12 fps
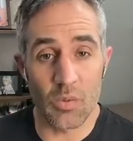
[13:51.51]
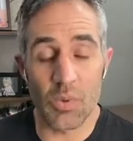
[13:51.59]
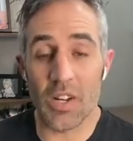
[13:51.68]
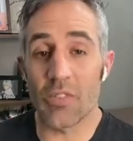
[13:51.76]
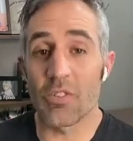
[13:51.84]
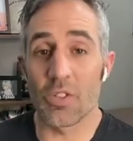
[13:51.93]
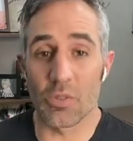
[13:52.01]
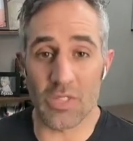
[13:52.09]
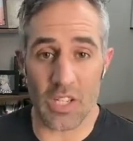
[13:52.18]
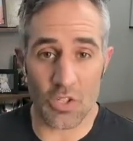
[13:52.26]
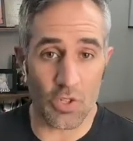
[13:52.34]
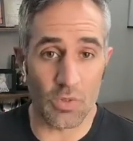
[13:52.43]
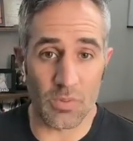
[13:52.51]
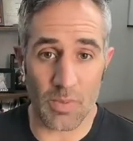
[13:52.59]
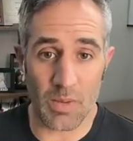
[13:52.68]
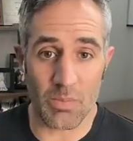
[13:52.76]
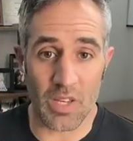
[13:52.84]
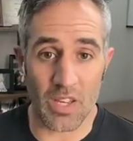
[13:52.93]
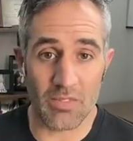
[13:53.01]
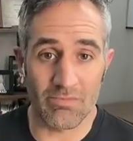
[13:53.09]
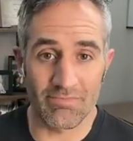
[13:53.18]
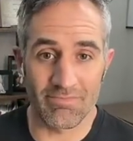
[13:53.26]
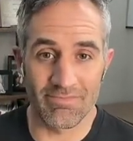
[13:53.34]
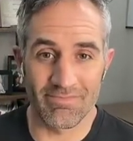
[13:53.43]
whatever those issues may be,
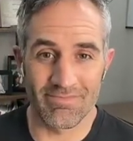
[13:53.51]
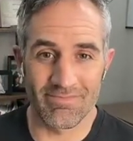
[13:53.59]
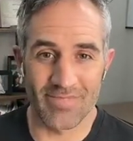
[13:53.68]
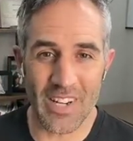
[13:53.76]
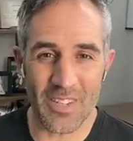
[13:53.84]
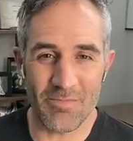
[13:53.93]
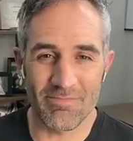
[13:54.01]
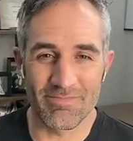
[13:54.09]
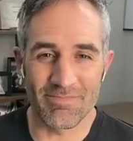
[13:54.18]
right?